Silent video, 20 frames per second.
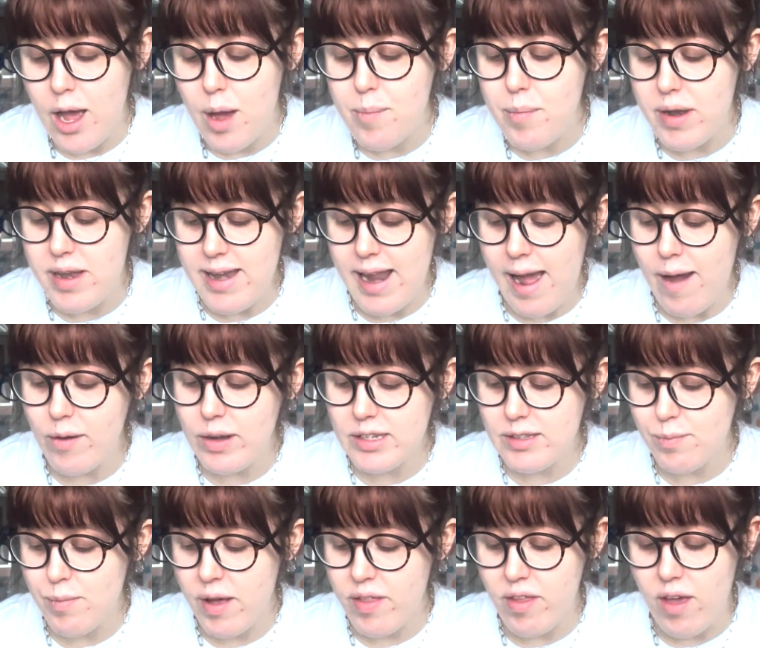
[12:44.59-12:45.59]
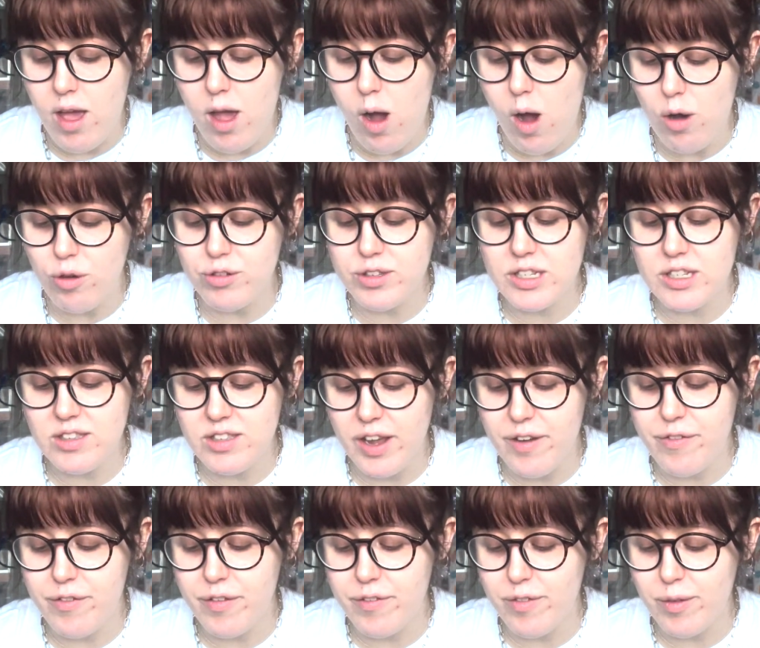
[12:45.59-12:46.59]
but now his mother, old and
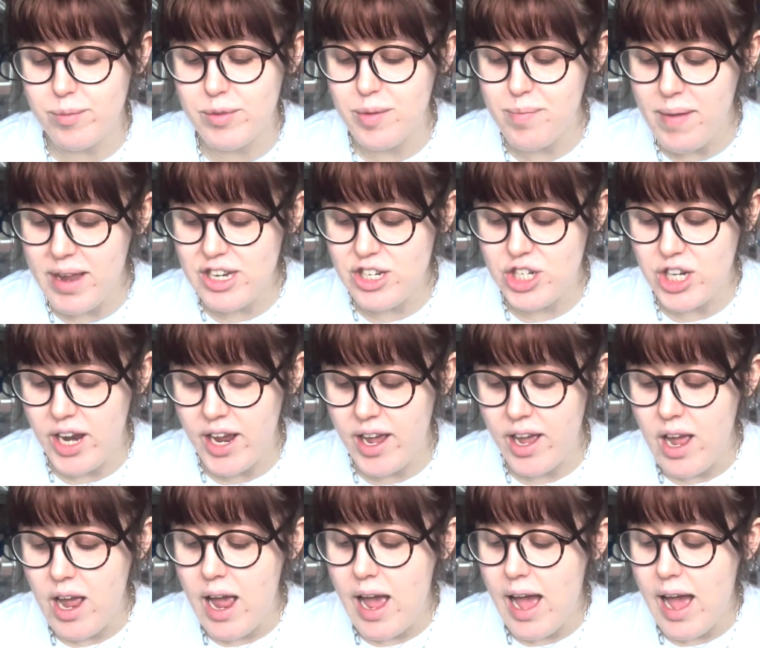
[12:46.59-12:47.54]
suffering from dementia,